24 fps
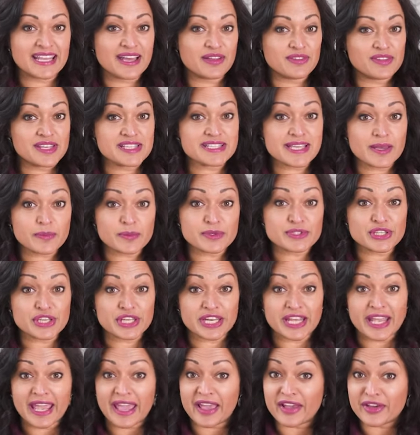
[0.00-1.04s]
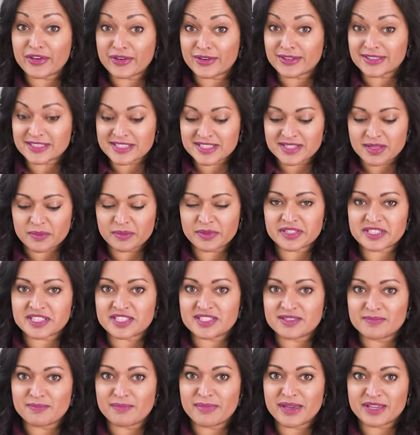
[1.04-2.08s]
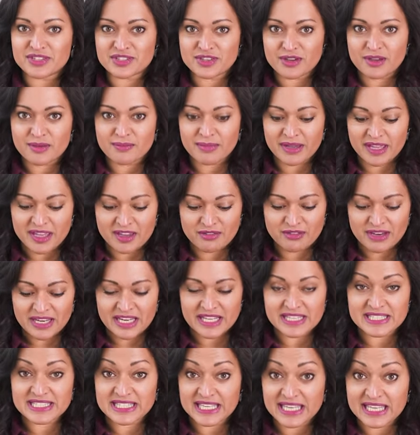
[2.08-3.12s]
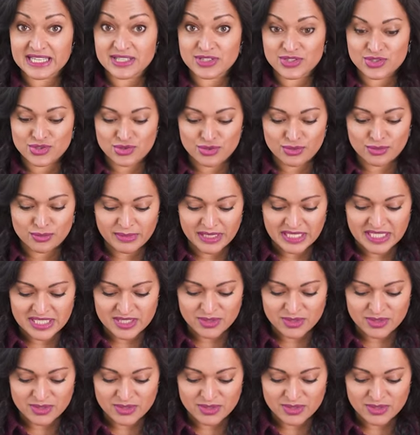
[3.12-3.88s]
Now these apples are going to get cooked, so I'm going to measure my ingredients into my